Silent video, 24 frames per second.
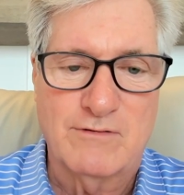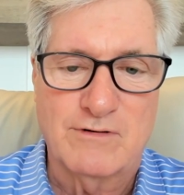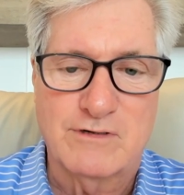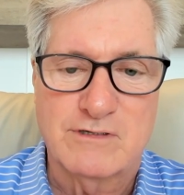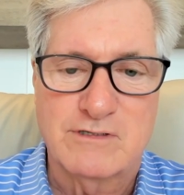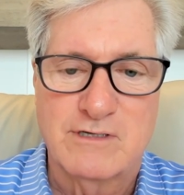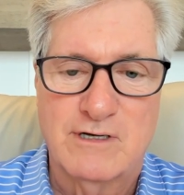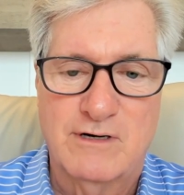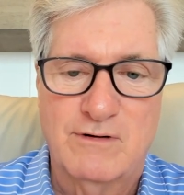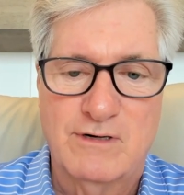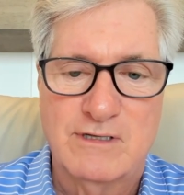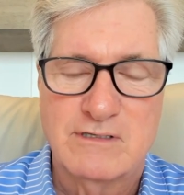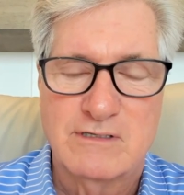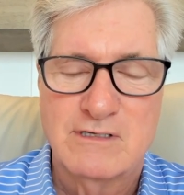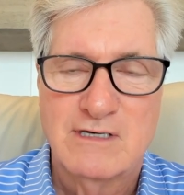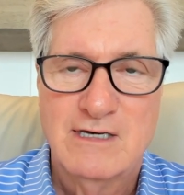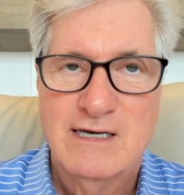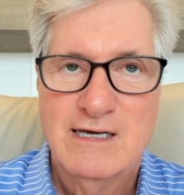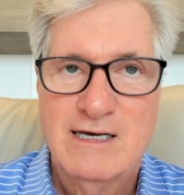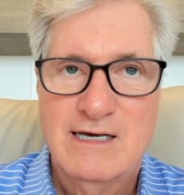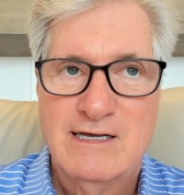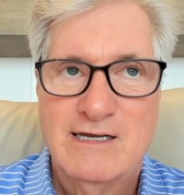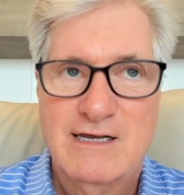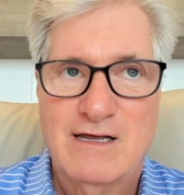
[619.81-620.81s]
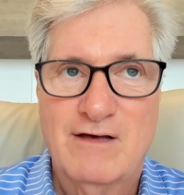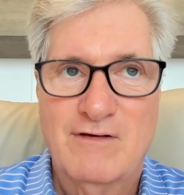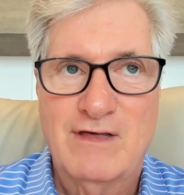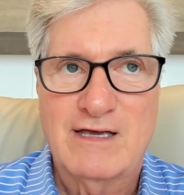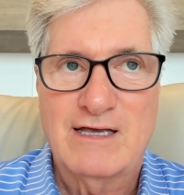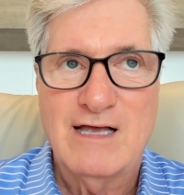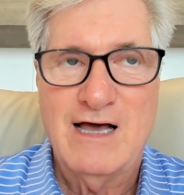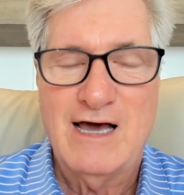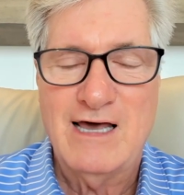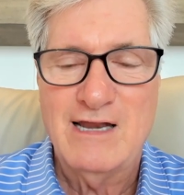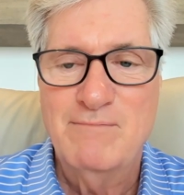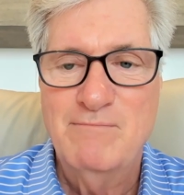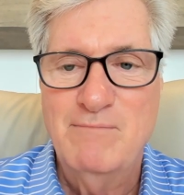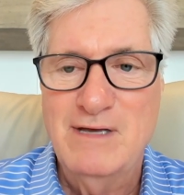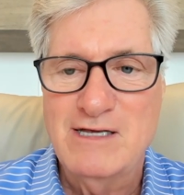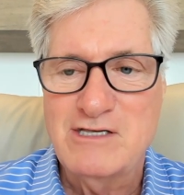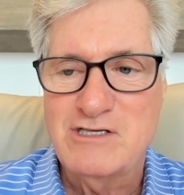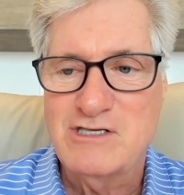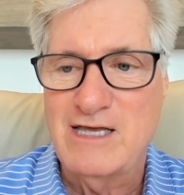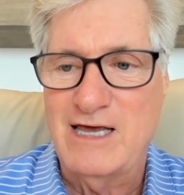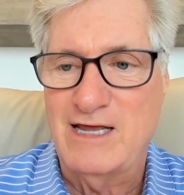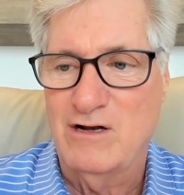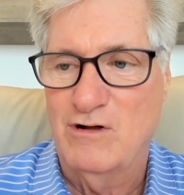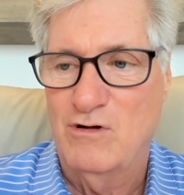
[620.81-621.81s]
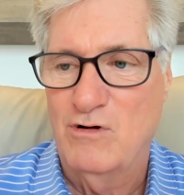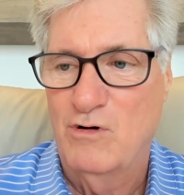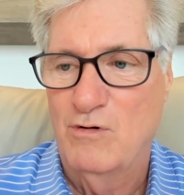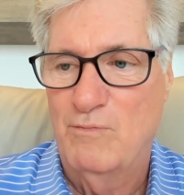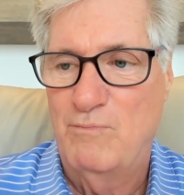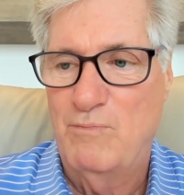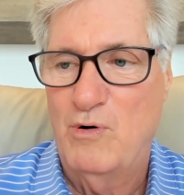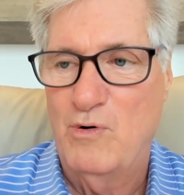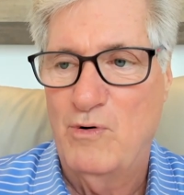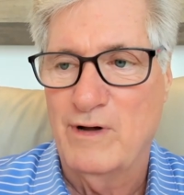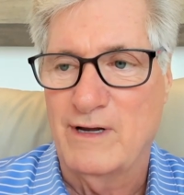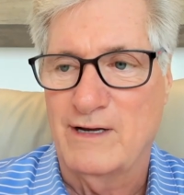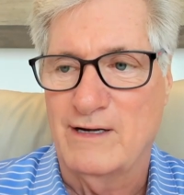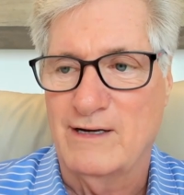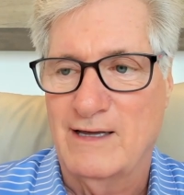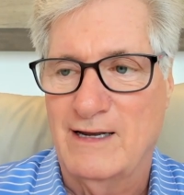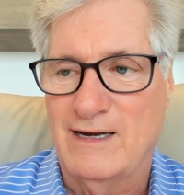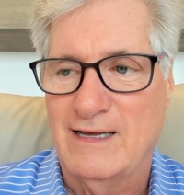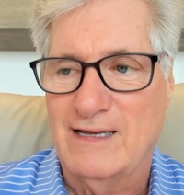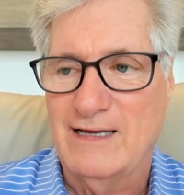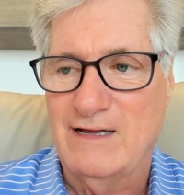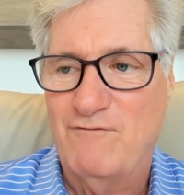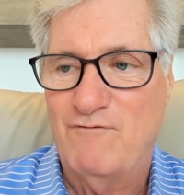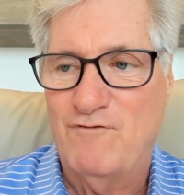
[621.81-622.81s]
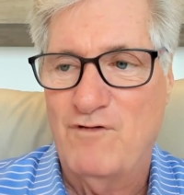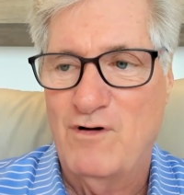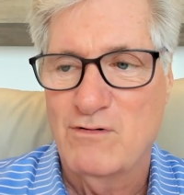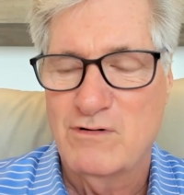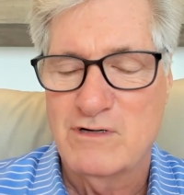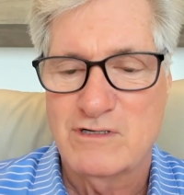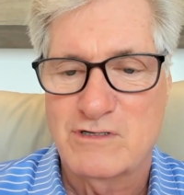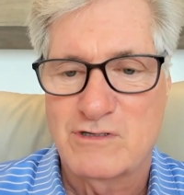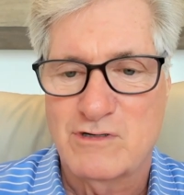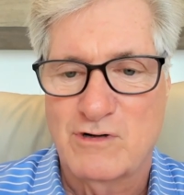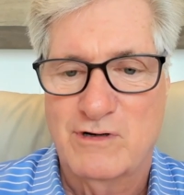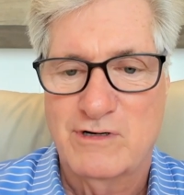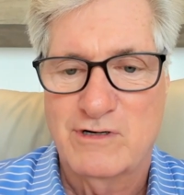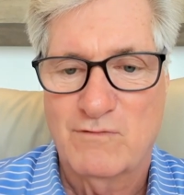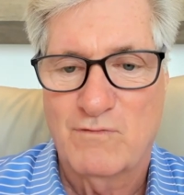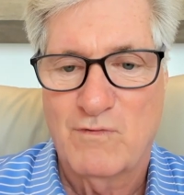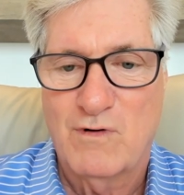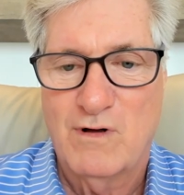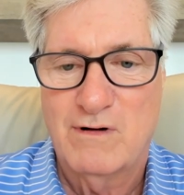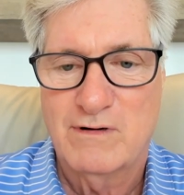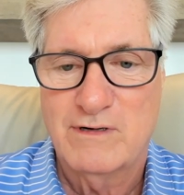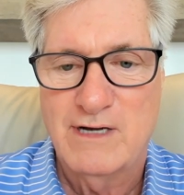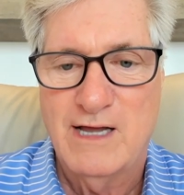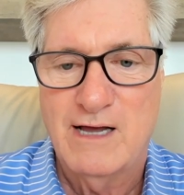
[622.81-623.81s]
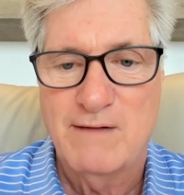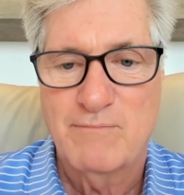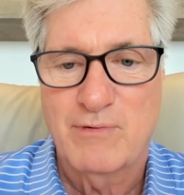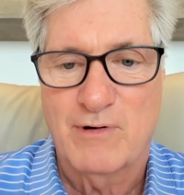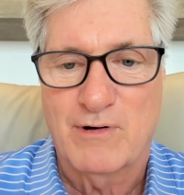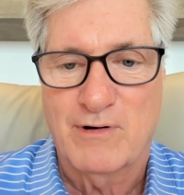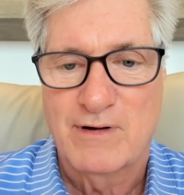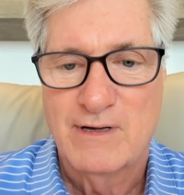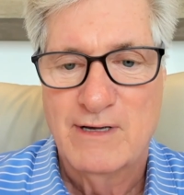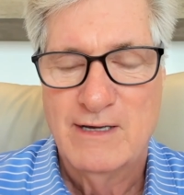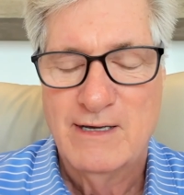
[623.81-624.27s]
So it's, you know, they kind of miss that whole point and they get focused on the wrong number.